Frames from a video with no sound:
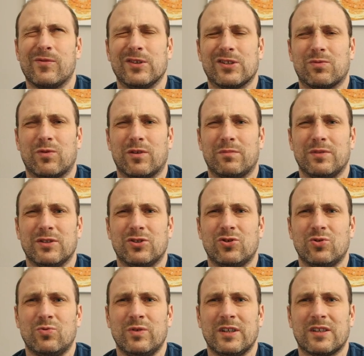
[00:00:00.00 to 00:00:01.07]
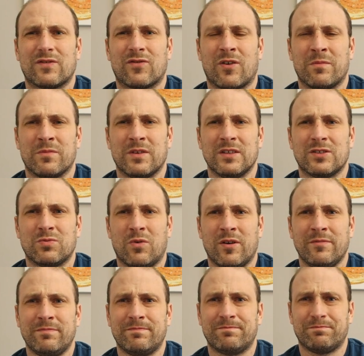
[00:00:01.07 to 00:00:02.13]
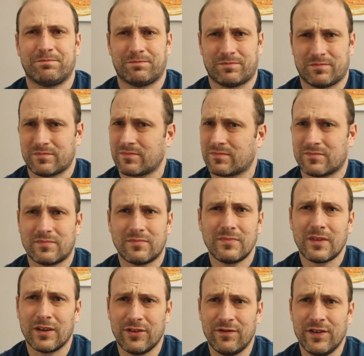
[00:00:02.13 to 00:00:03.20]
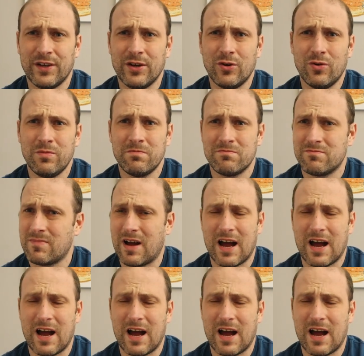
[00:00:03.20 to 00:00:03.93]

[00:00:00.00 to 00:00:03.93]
which will be 2 weeks from this one, the video.